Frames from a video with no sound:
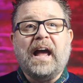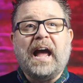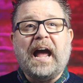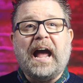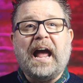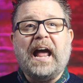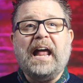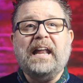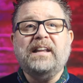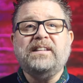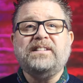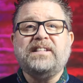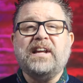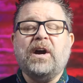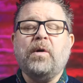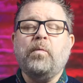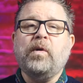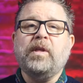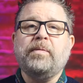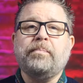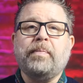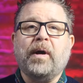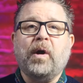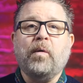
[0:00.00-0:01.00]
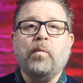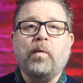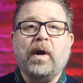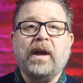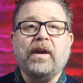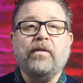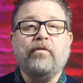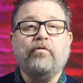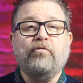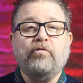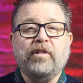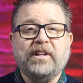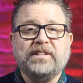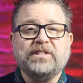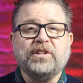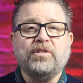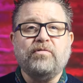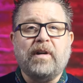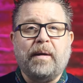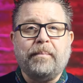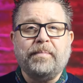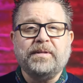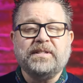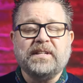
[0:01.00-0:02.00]
and dealt with by way of
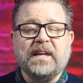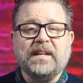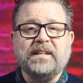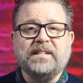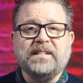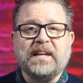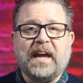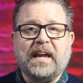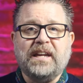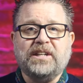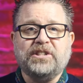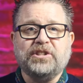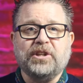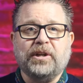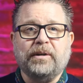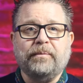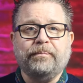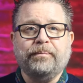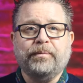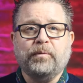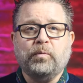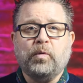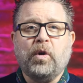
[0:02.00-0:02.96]
written representation.